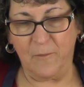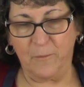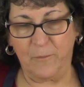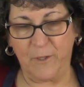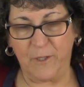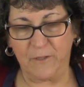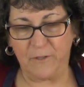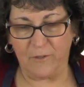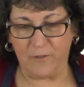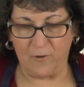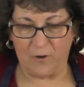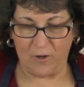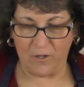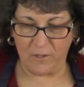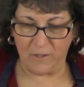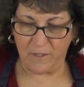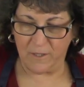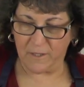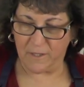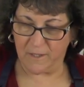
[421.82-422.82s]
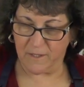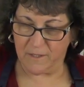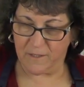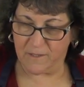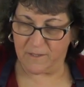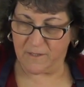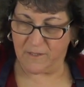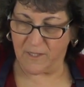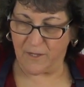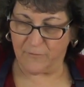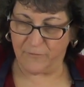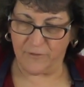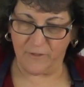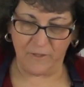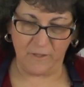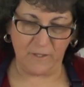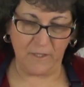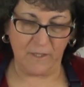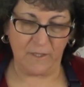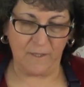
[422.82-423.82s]
But garlic is
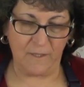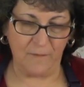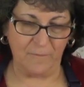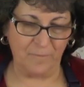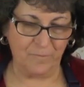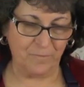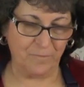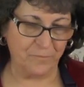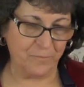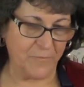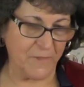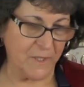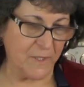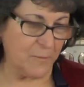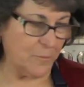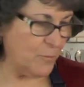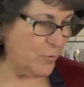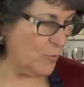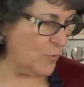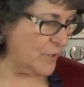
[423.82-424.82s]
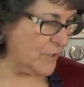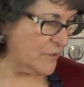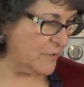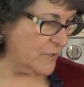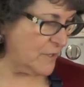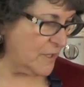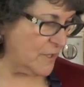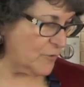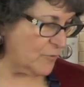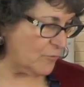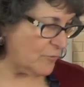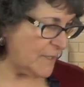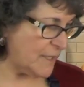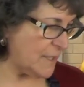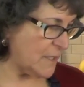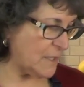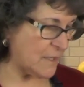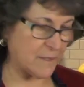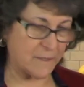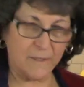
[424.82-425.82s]
definitely an important
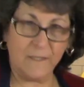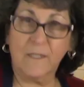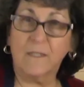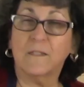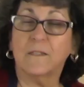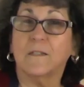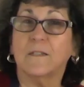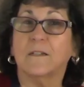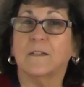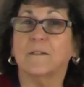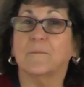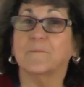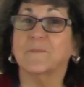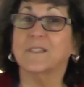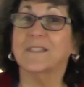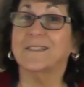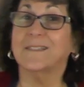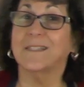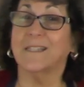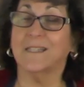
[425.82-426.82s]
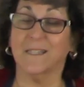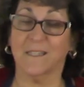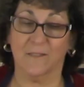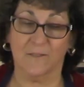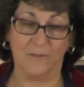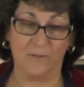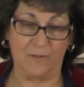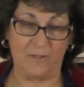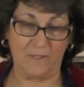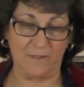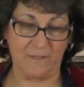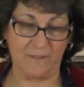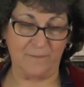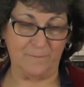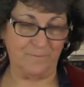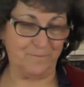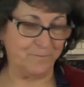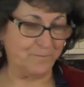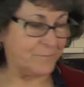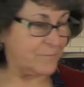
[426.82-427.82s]
ingredient in tzatziki
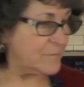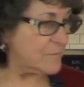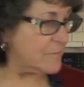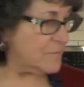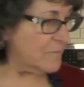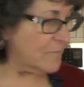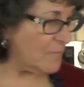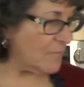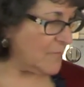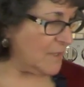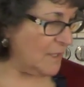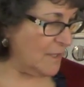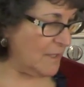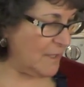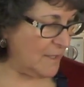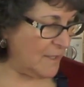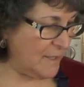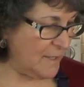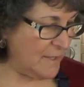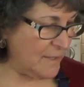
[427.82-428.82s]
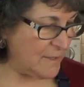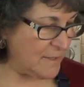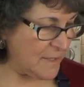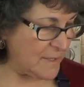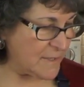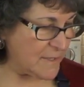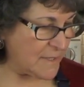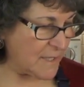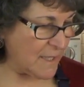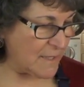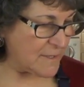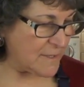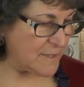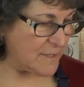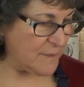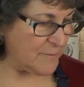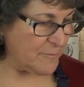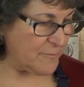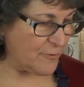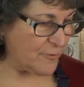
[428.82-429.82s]
sauce. Let's get
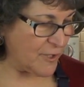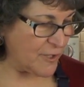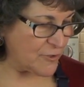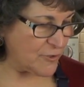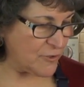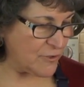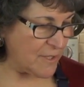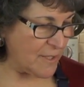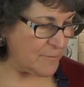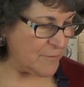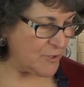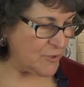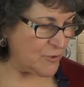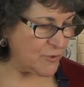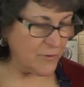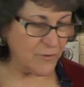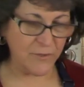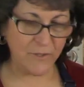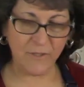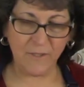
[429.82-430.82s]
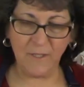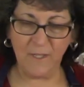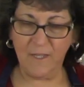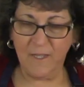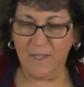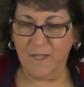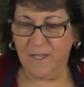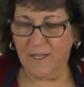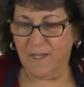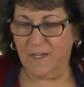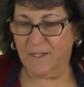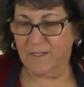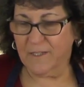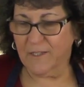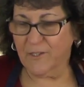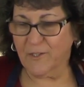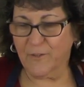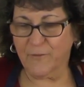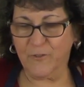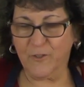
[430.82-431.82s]
some fresh lemon juice.
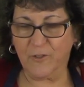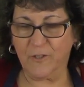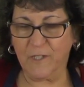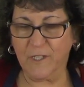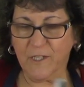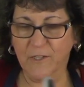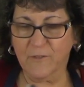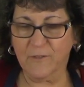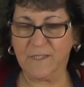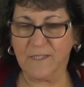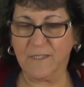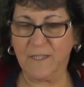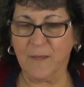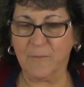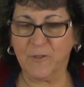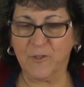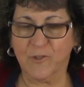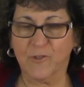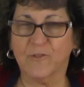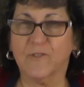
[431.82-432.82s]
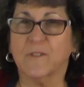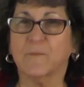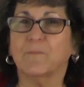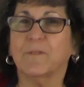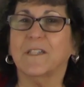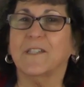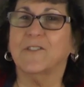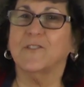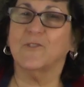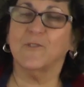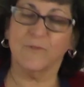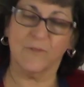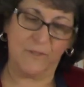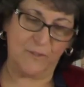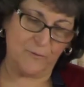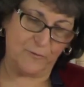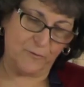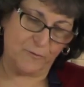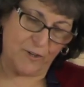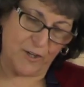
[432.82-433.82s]
You know, if you're going to use lemon juice, please
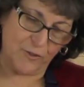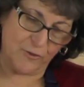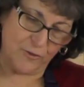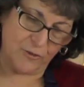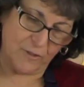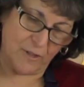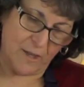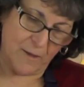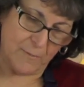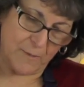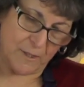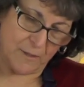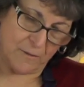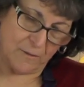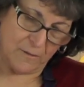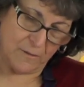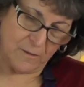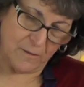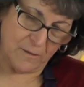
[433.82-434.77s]
use a fresh lemon.